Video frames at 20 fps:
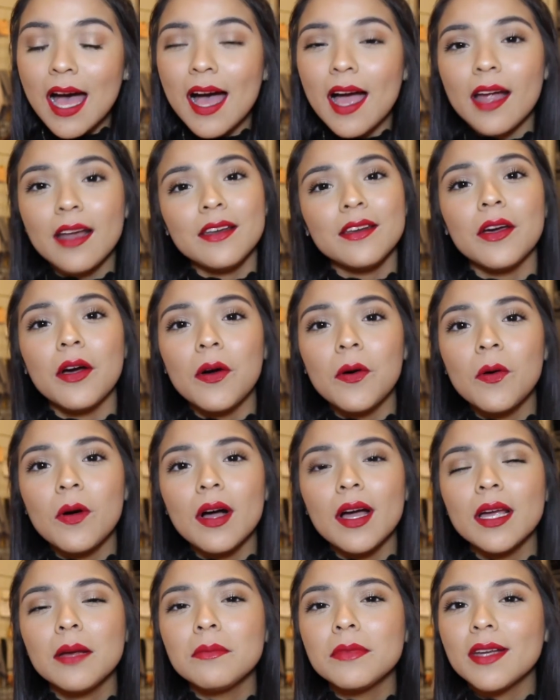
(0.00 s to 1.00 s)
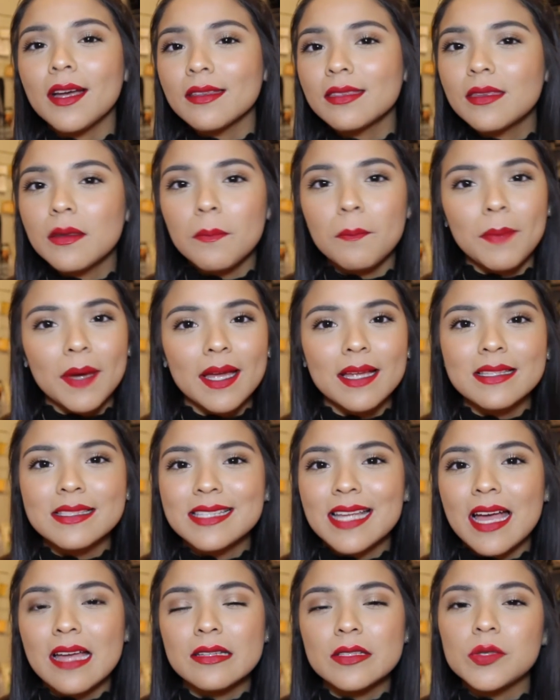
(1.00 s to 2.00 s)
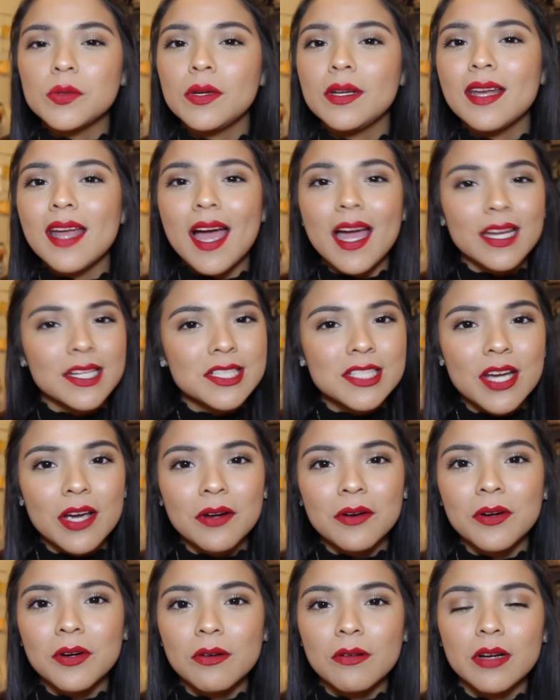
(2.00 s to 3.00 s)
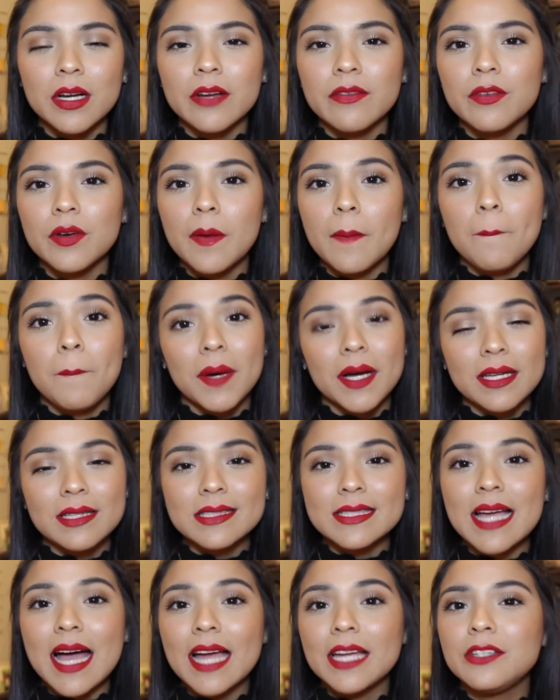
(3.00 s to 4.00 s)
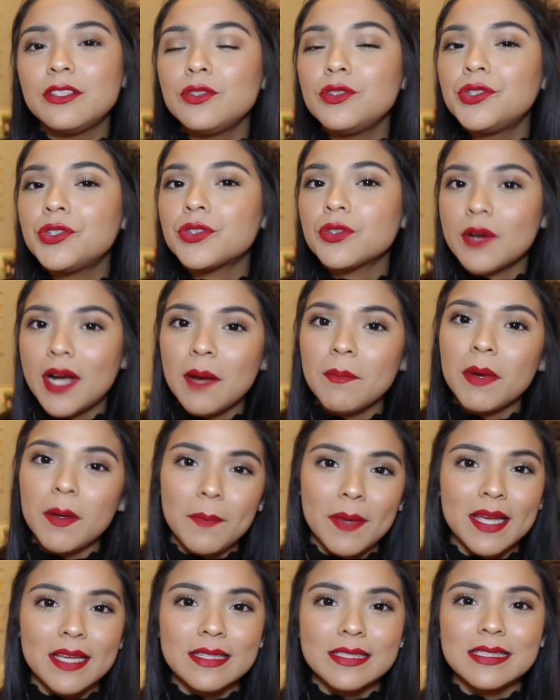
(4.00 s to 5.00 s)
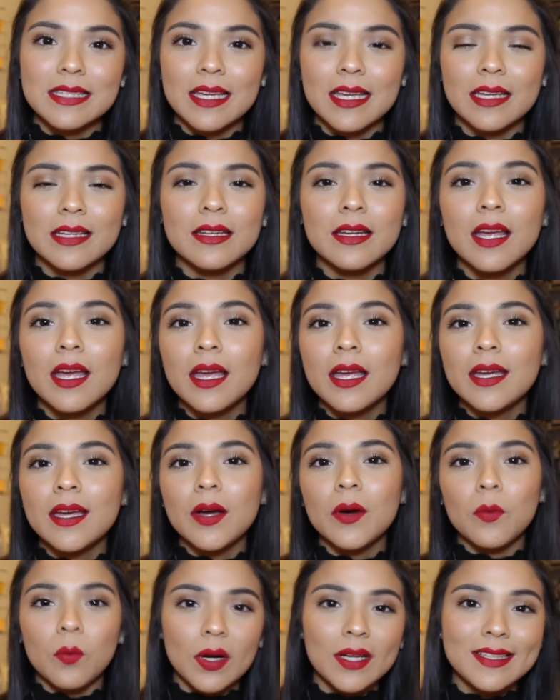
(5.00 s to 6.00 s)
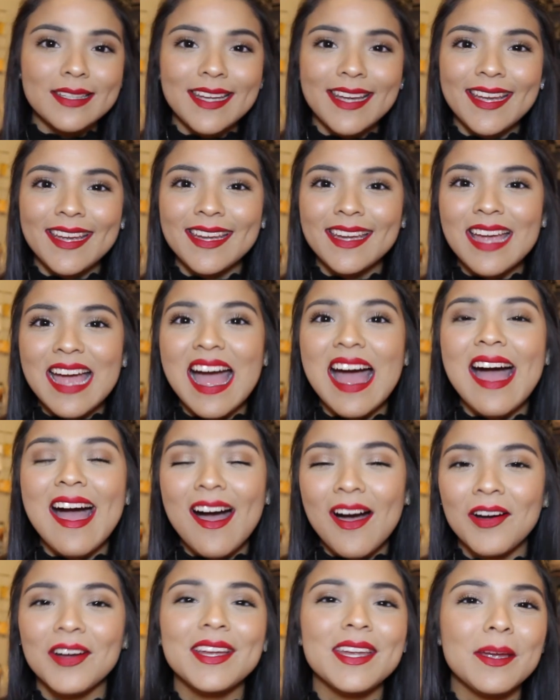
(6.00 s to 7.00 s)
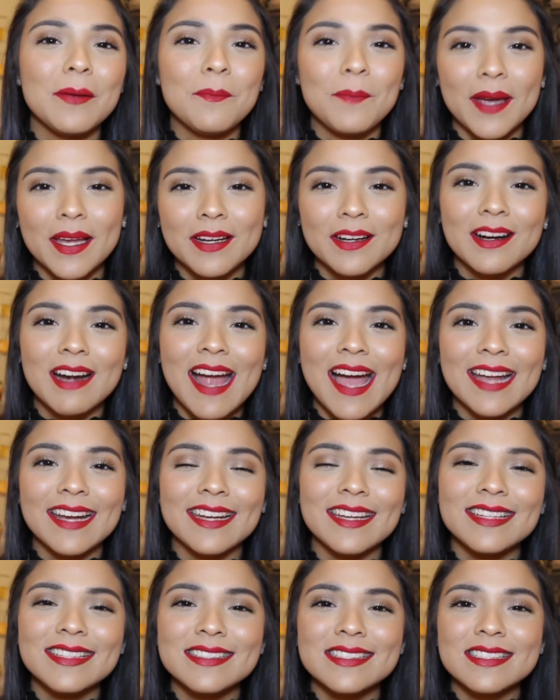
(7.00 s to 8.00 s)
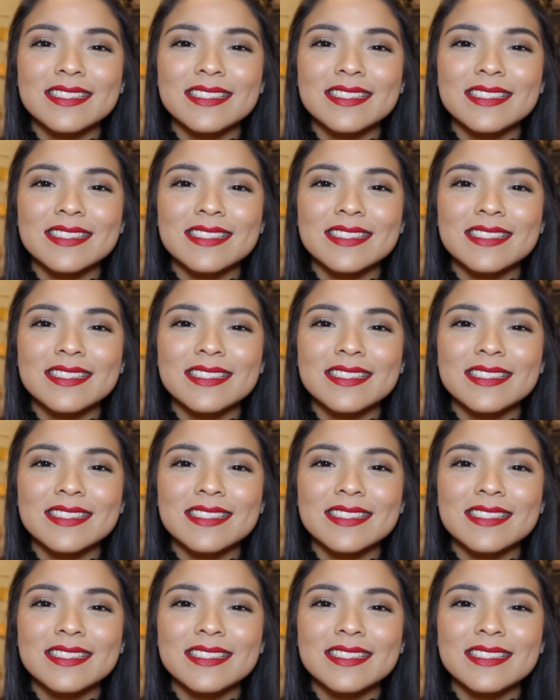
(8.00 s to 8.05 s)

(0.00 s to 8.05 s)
I know I'm not the best at doing eyeshadow or whatever, but I do try my best, and one day I'll get better at it.